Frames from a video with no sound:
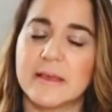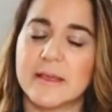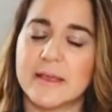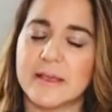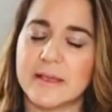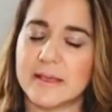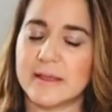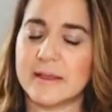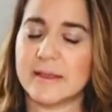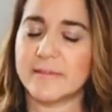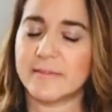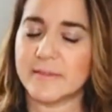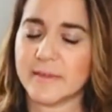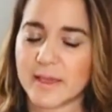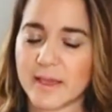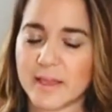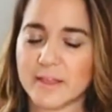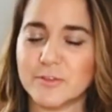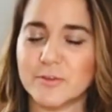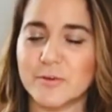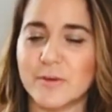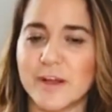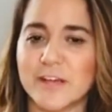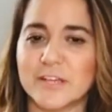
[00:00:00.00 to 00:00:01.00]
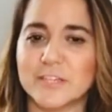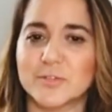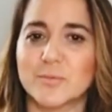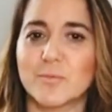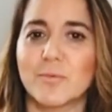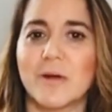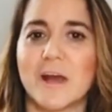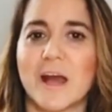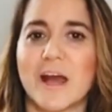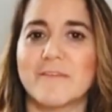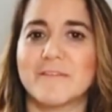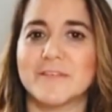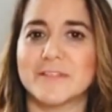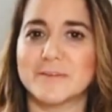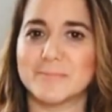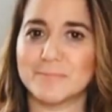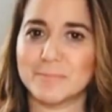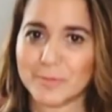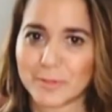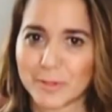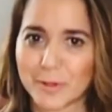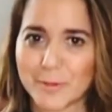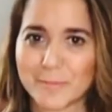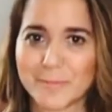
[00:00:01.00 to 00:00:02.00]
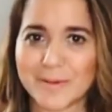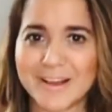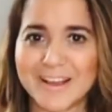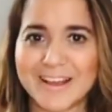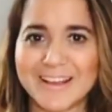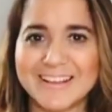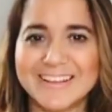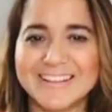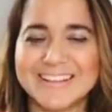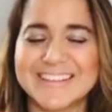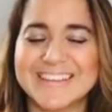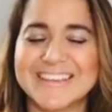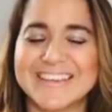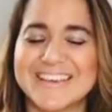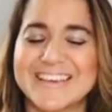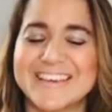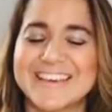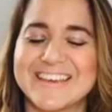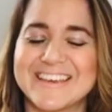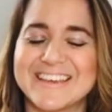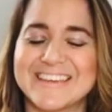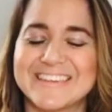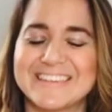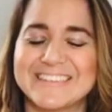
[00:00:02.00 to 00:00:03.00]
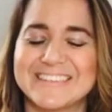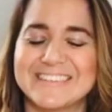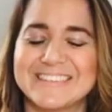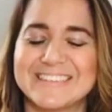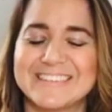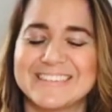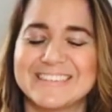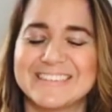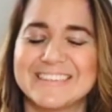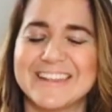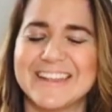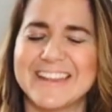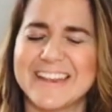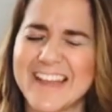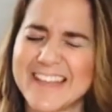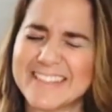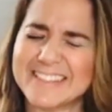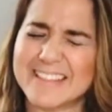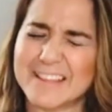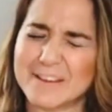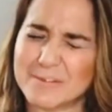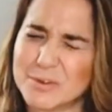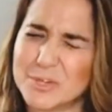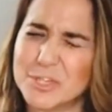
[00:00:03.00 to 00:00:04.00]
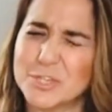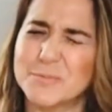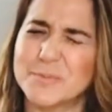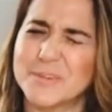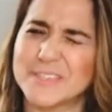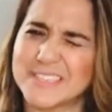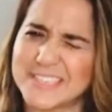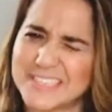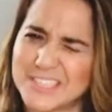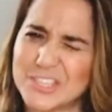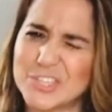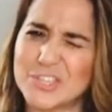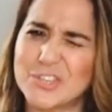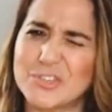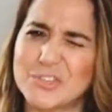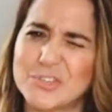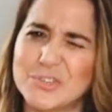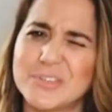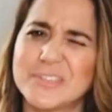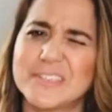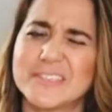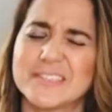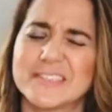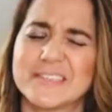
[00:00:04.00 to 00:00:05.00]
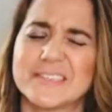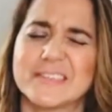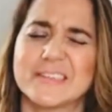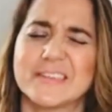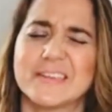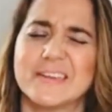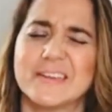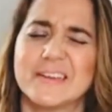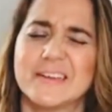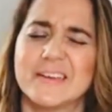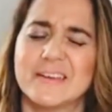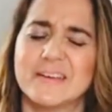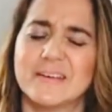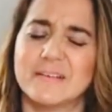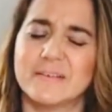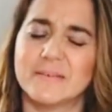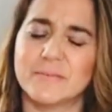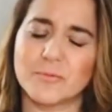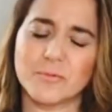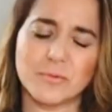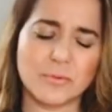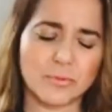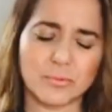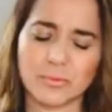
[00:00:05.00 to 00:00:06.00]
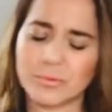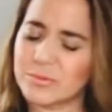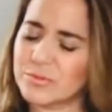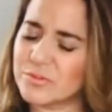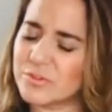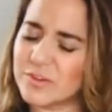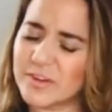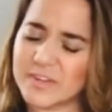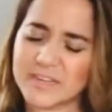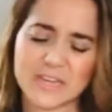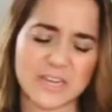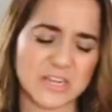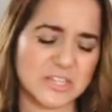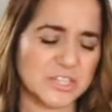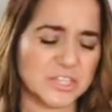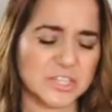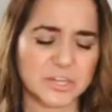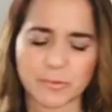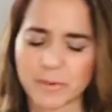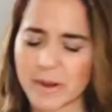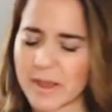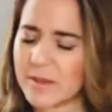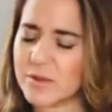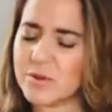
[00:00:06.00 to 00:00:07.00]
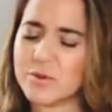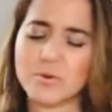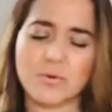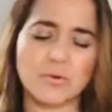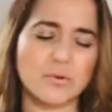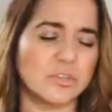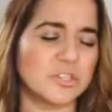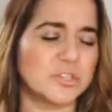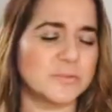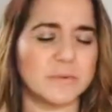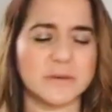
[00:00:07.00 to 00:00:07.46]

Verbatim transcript: and at the end you guys will have a diploma and light language practitioners we will learn akashic records